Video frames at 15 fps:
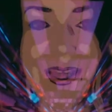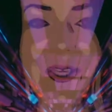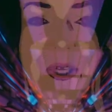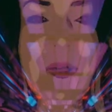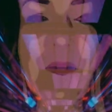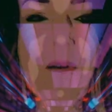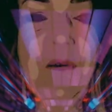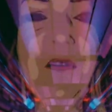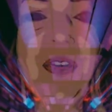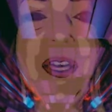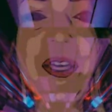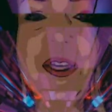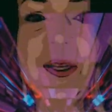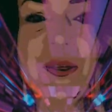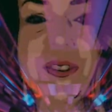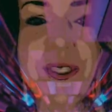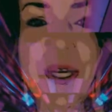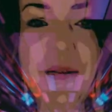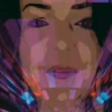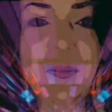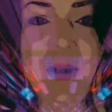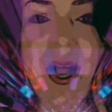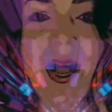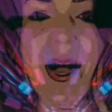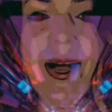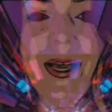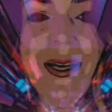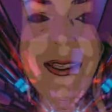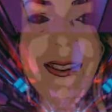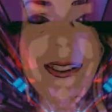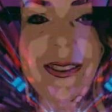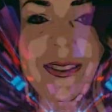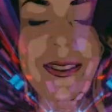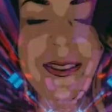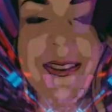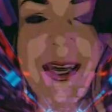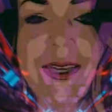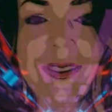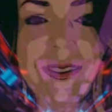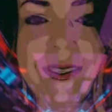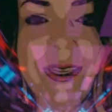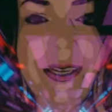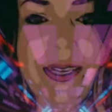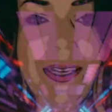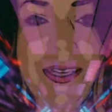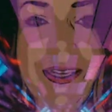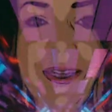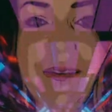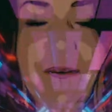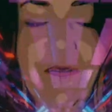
You feel yourself rise and sink in